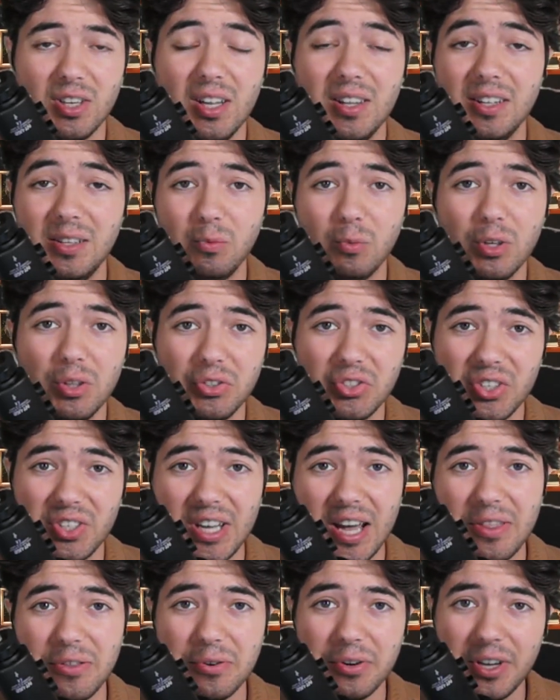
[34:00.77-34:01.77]
And then once
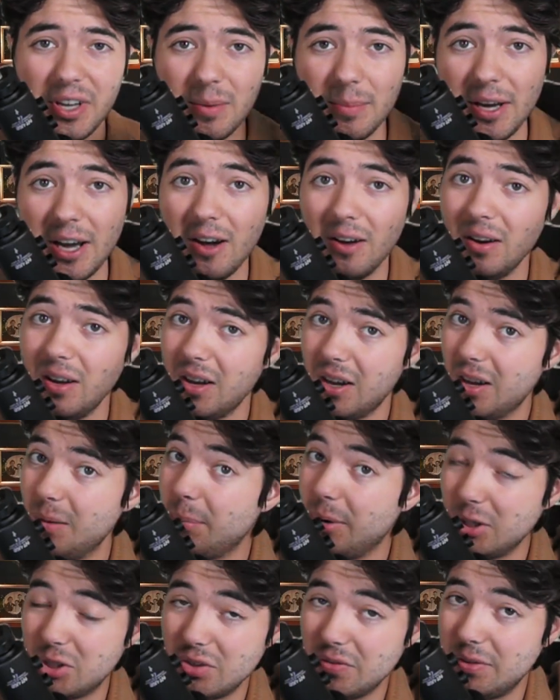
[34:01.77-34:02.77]
Tether came out, a
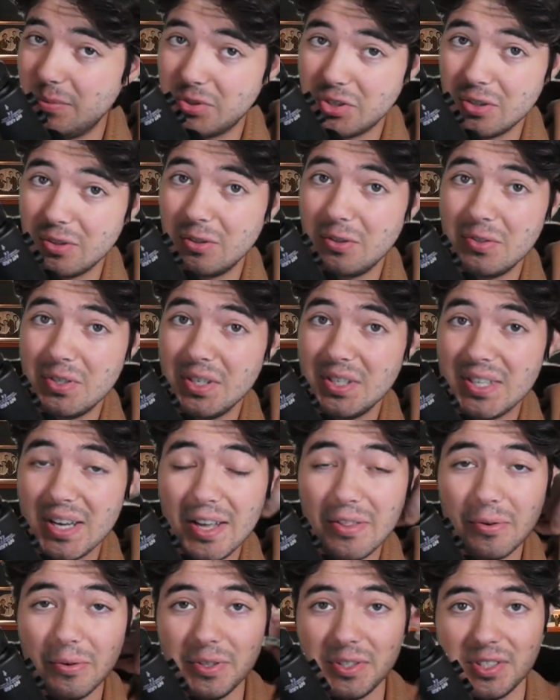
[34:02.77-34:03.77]
bunch of them started using
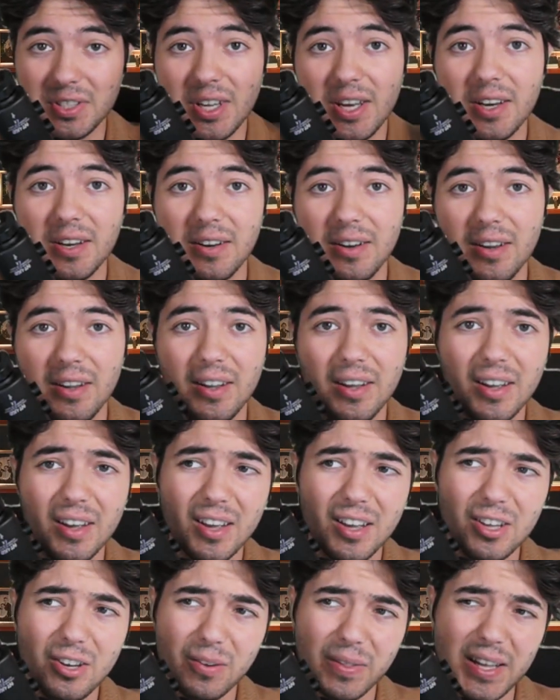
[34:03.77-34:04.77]
Tether instead.
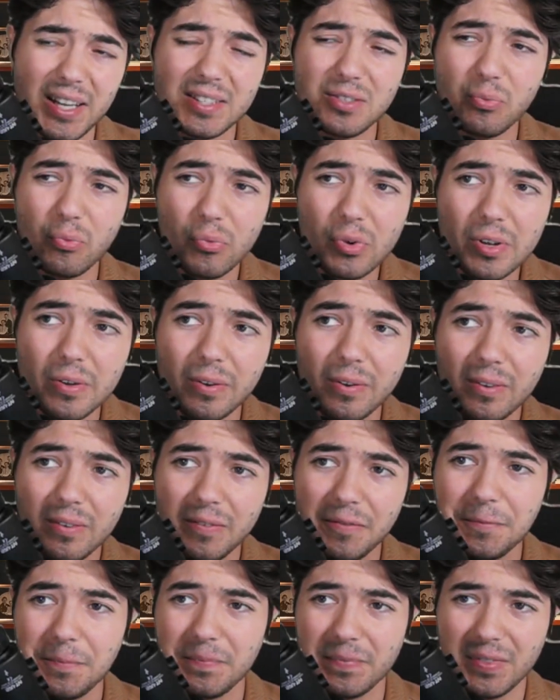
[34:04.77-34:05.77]
That's real.
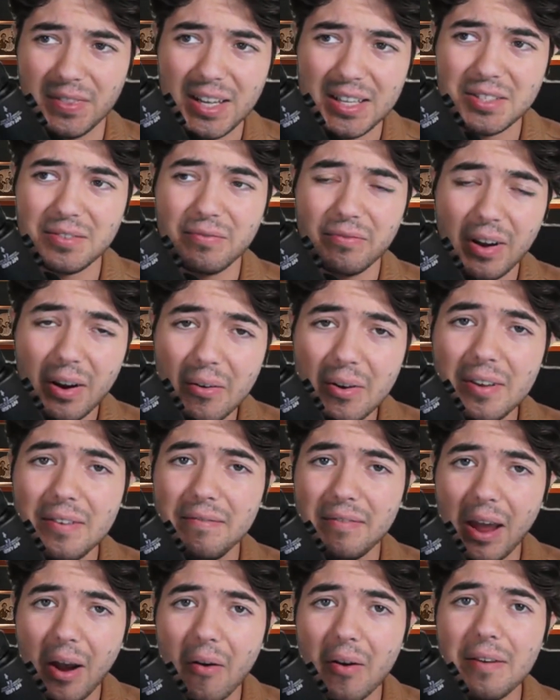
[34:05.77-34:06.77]
That's very,
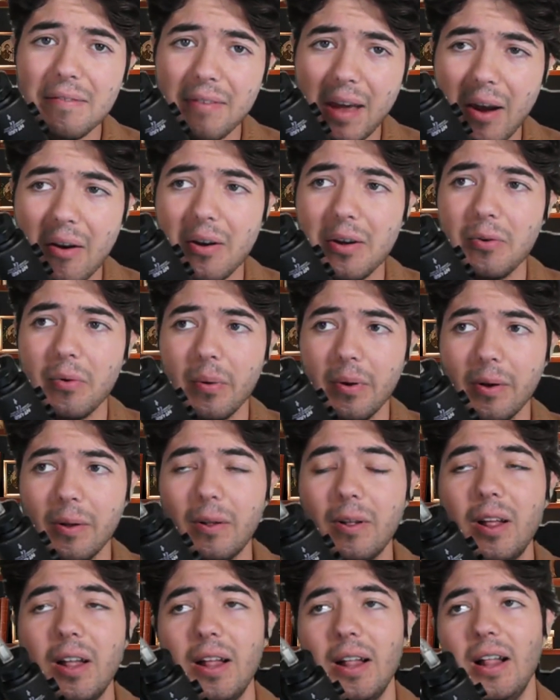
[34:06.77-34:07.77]
very, very real.
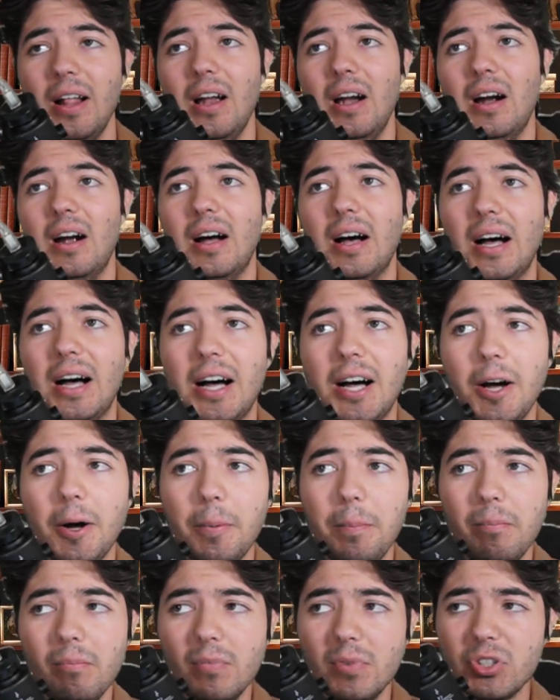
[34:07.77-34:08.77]

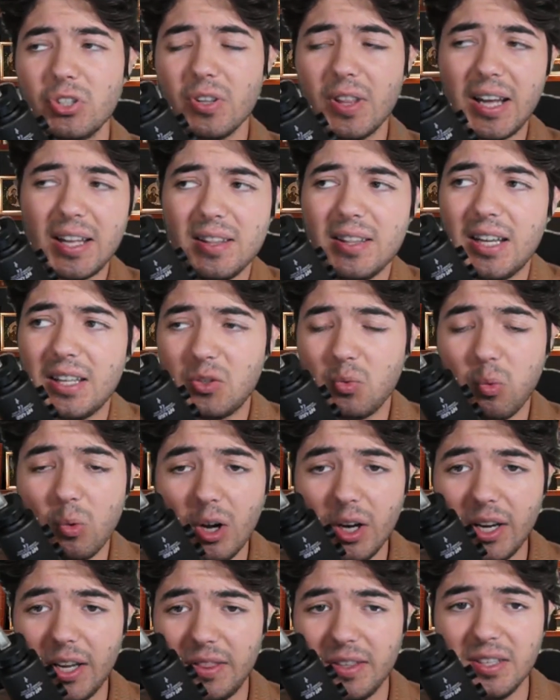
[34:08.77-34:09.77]
So that's
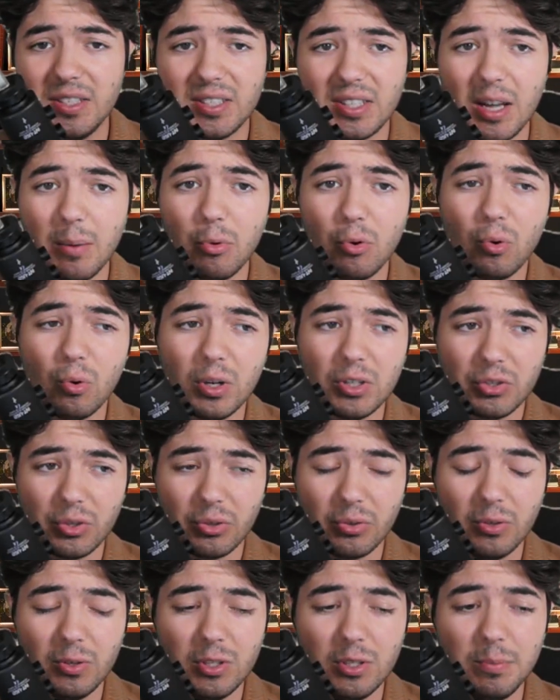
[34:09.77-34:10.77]
one. I think stablecoins are
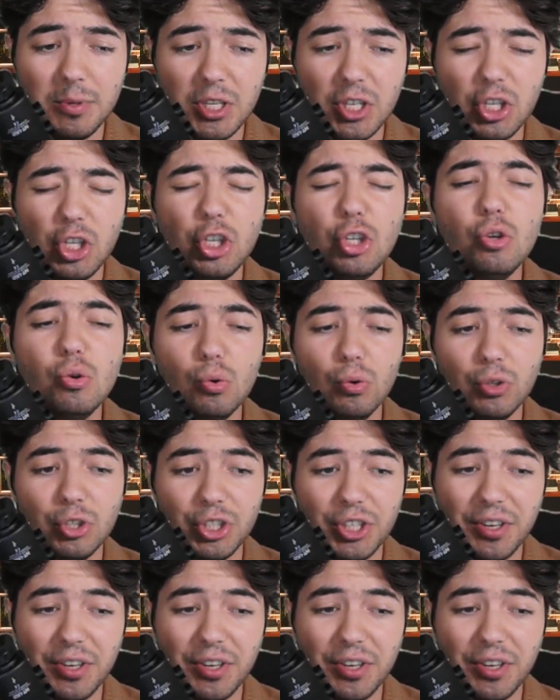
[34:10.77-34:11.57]
going to be huge.